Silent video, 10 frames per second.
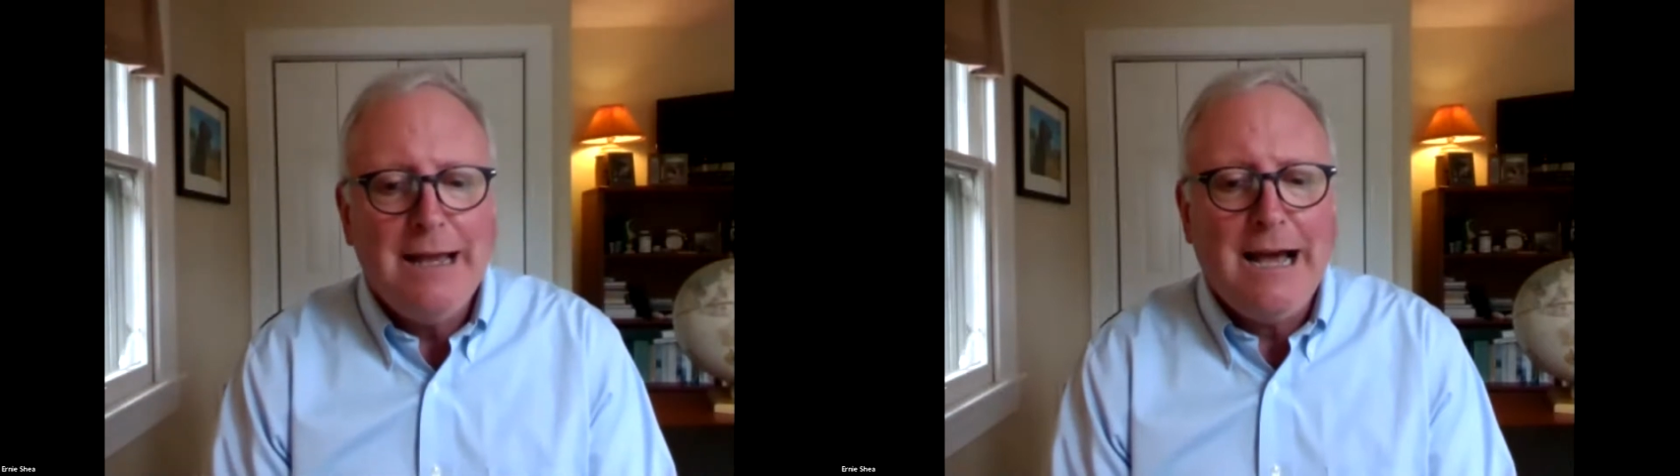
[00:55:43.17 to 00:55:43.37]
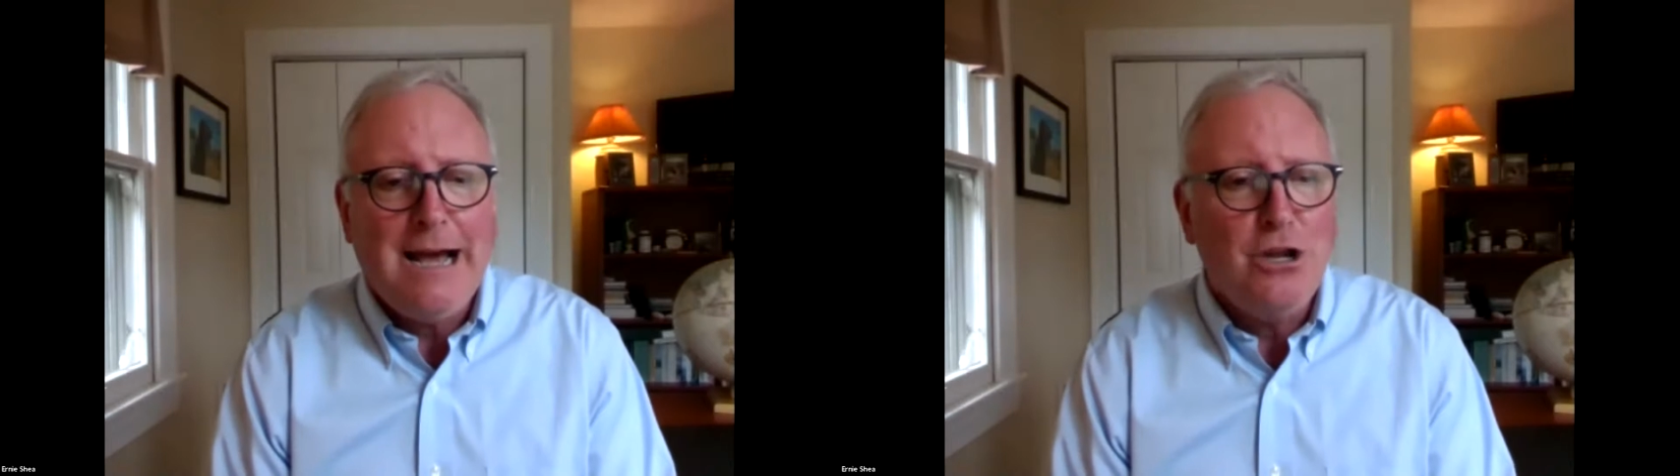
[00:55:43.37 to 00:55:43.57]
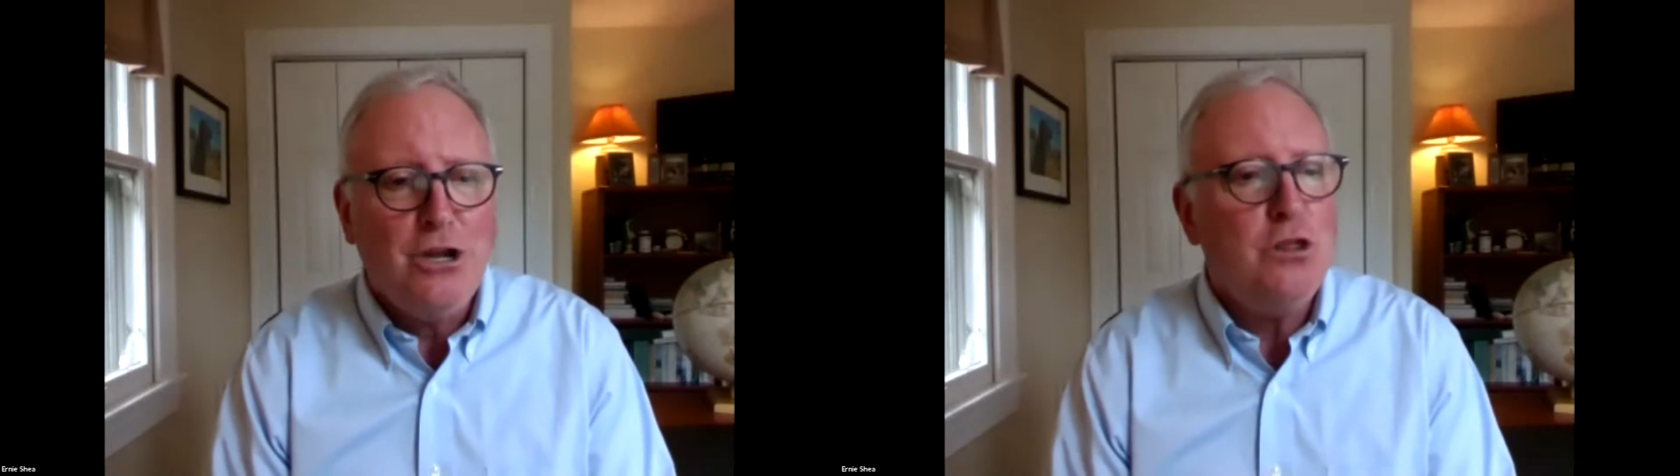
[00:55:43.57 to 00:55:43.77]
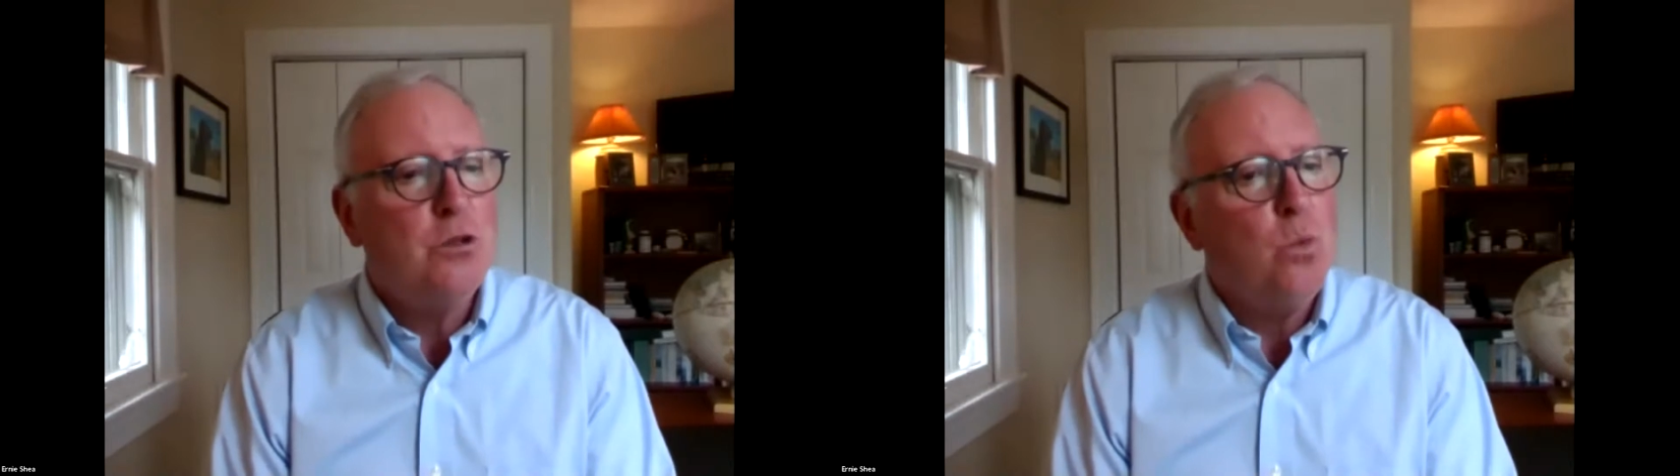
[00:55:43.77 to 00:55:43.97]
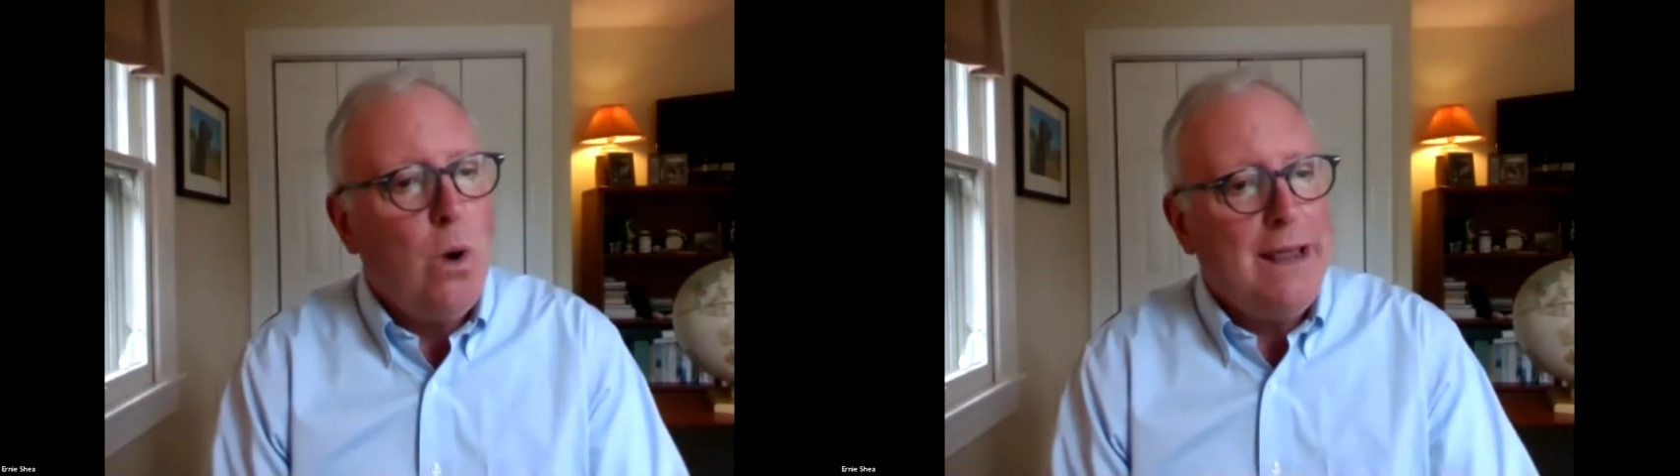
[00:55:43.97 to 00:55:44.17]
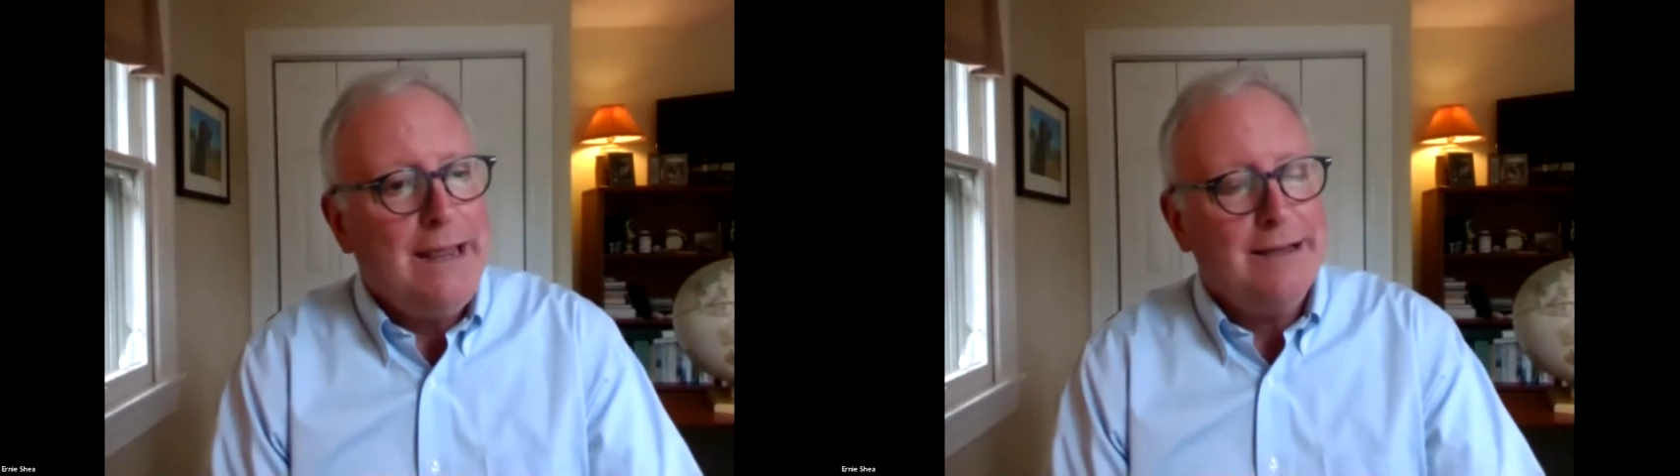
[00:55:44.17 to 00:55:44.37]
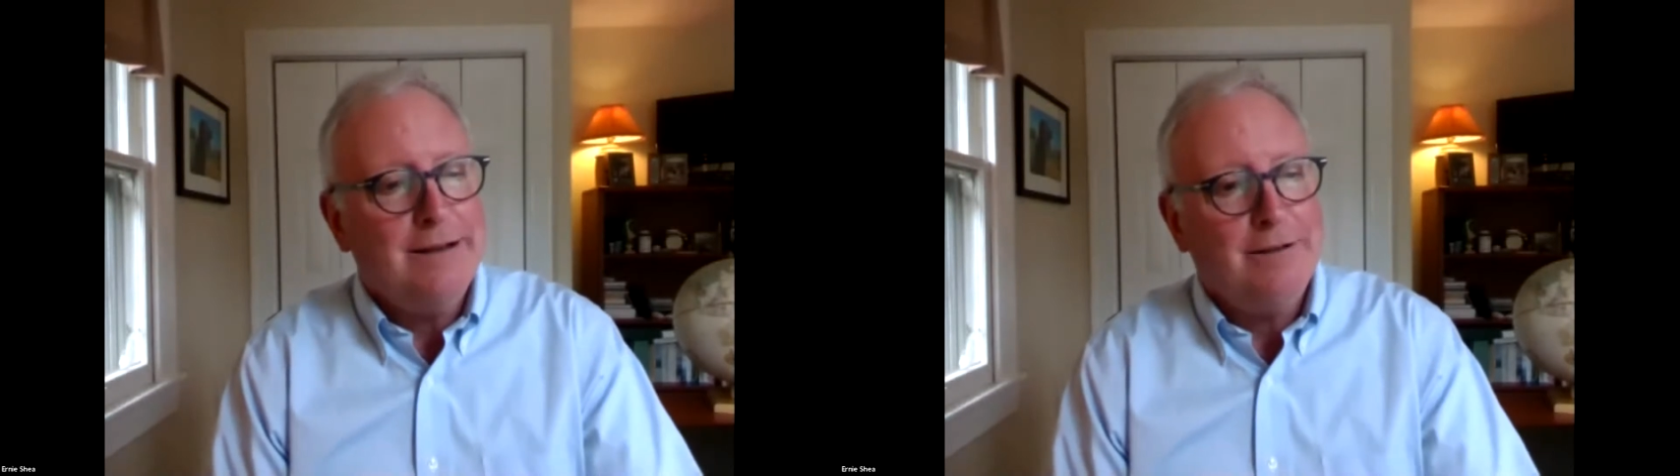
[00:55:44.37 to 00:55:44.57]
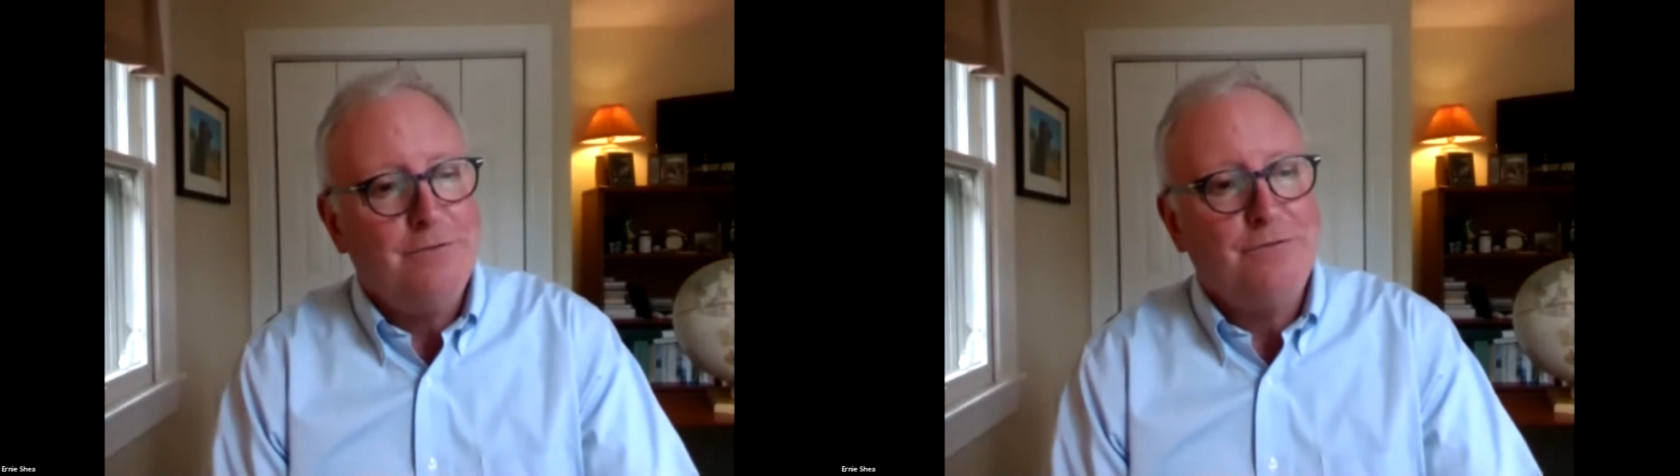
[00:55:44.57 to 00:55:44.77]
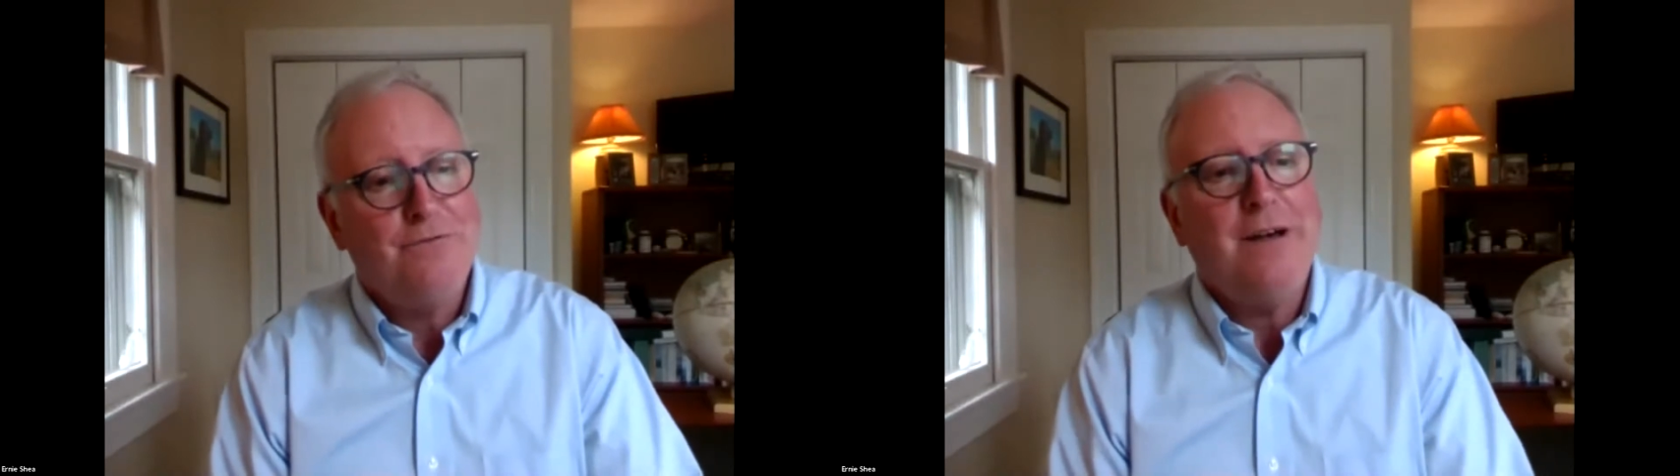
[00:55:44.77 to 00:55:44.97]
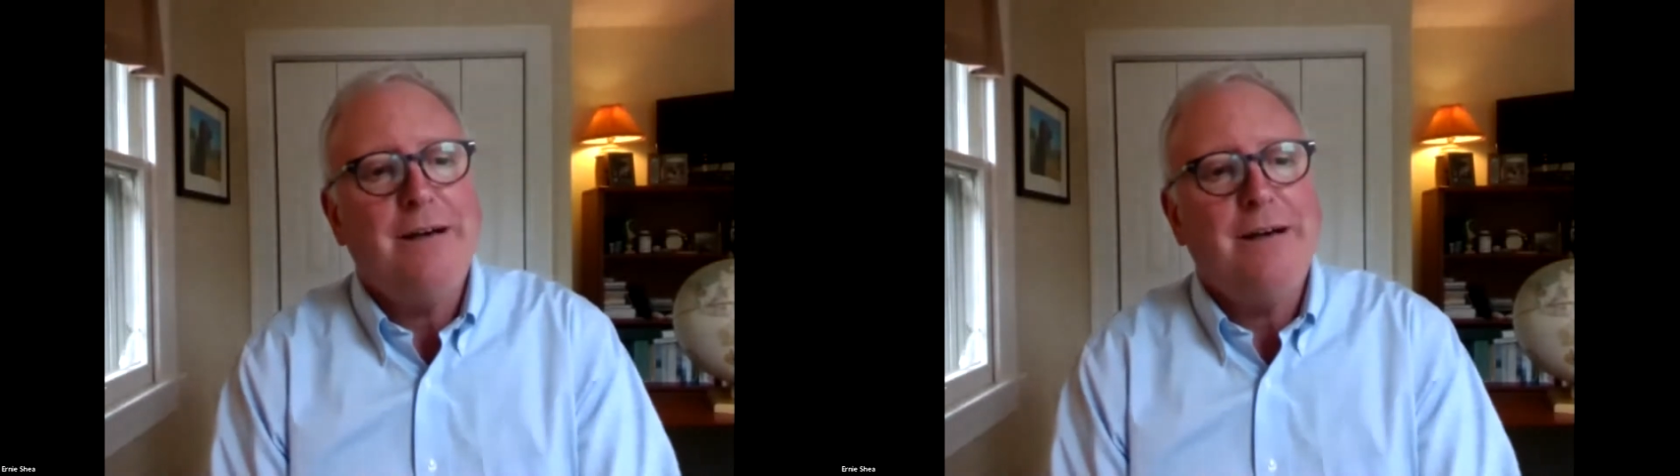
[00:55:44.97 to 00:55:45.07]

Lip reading: the way of